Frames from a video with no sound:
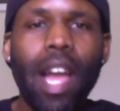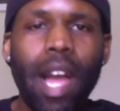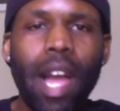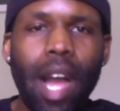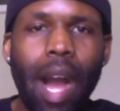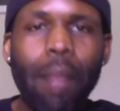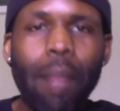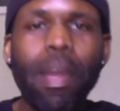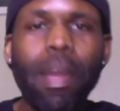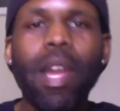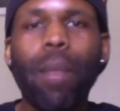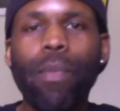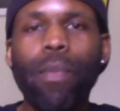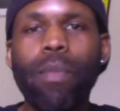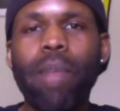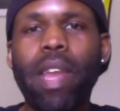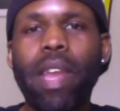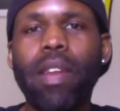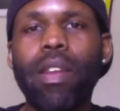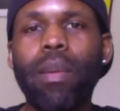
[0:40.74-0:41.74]
I'm gonna help you
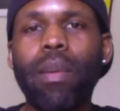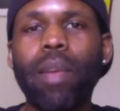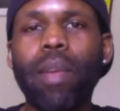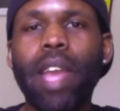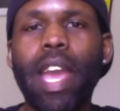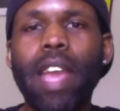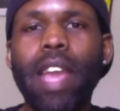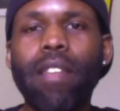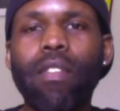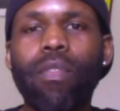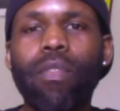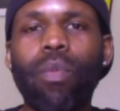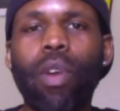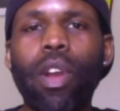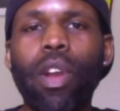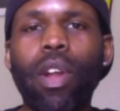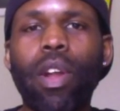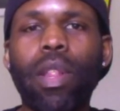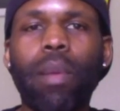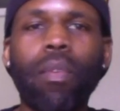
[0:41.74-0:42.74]
make them gains as
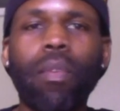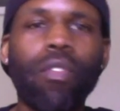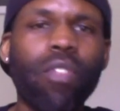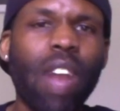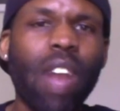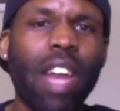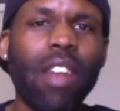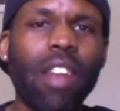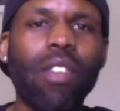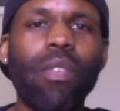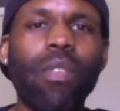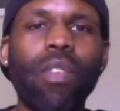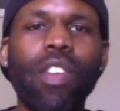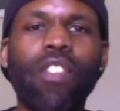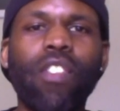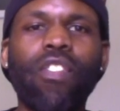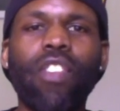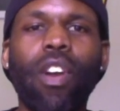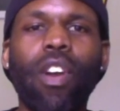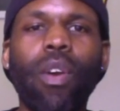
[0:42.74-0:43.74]
well. And I'm gonna try to do this
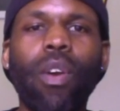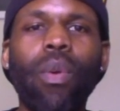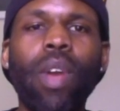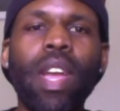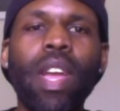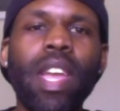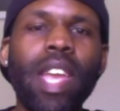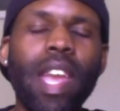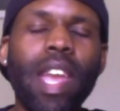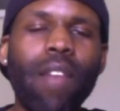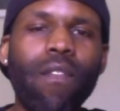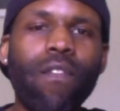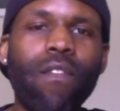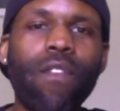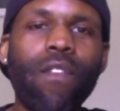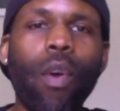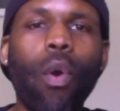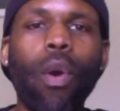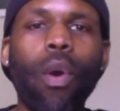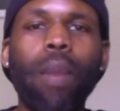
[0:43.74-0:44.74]
show in
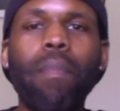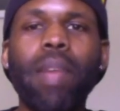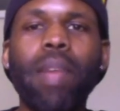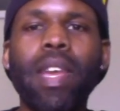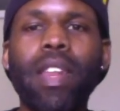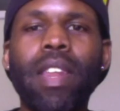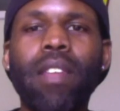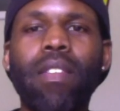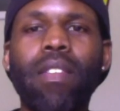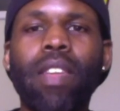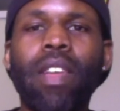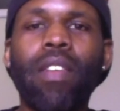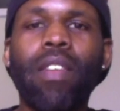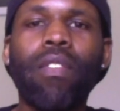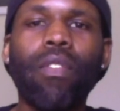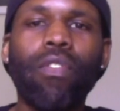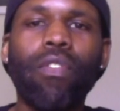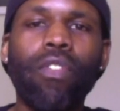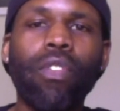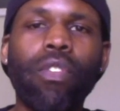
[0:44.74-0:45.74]
four minutes
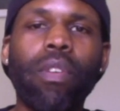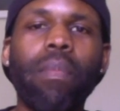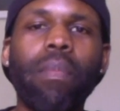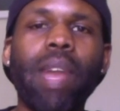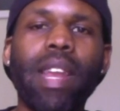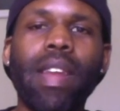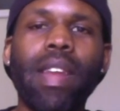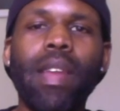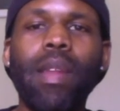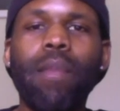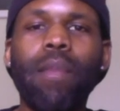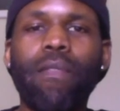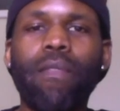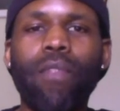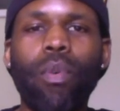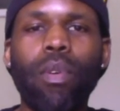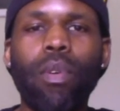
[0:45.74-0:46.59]
so that you can make that informed